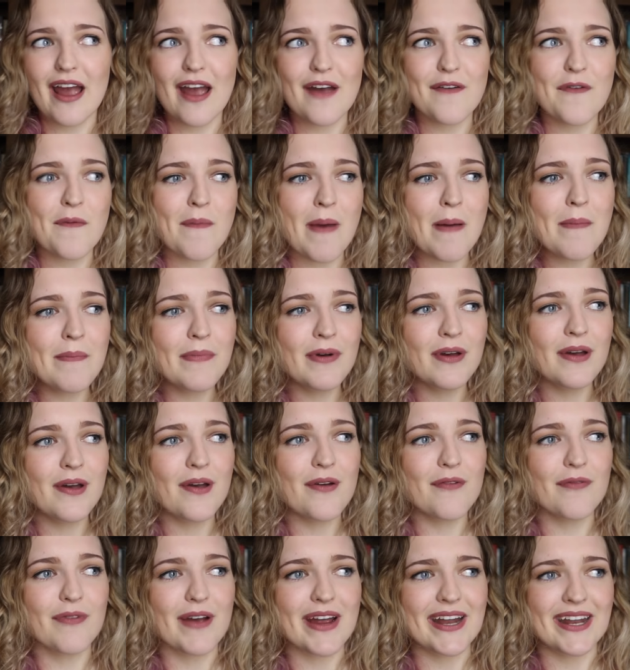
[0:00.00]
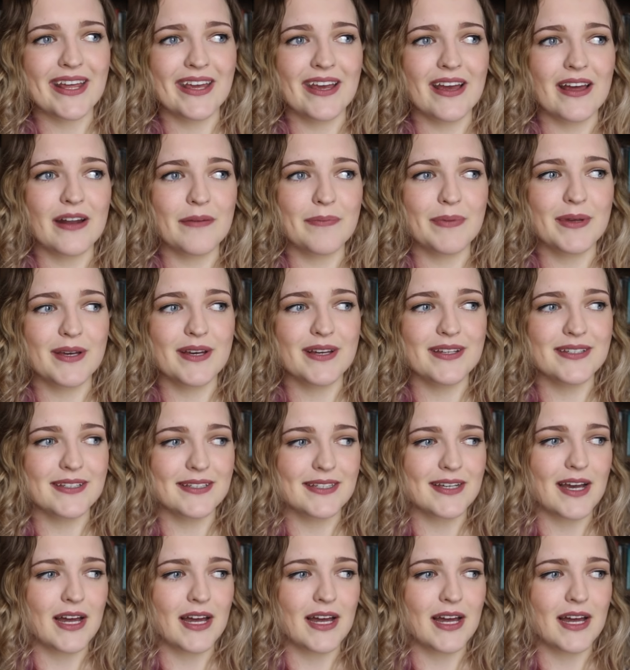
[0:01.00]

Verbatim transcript: I remember reading it because it's